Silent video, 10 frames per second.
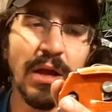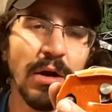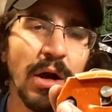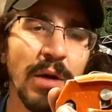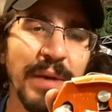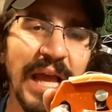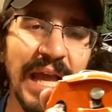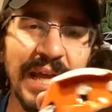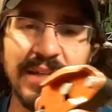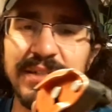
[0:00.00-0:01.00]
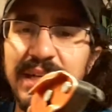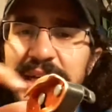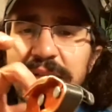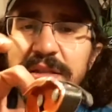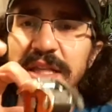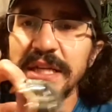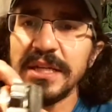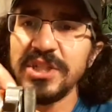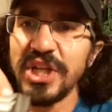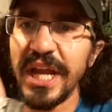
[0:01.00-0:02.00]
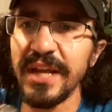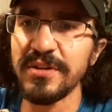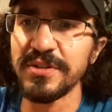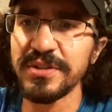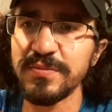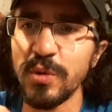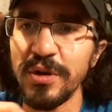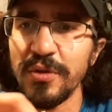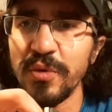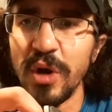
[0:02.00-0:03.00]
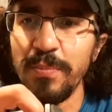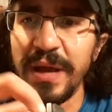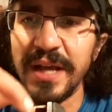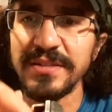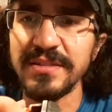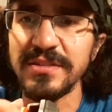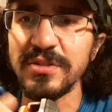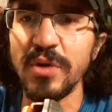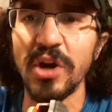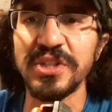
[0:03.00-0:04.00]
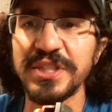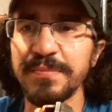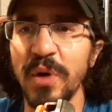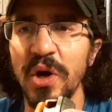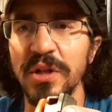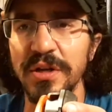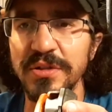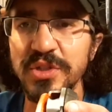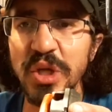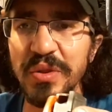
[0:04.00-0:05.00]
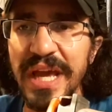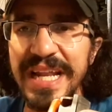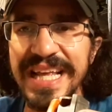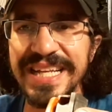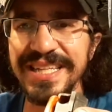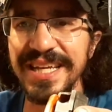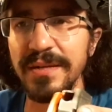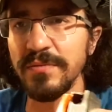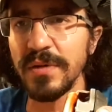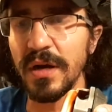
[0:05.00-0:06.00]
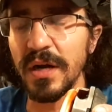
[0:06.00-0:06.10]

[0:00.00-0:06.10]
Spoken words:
And the channels where the rope passes through are smaller so that it can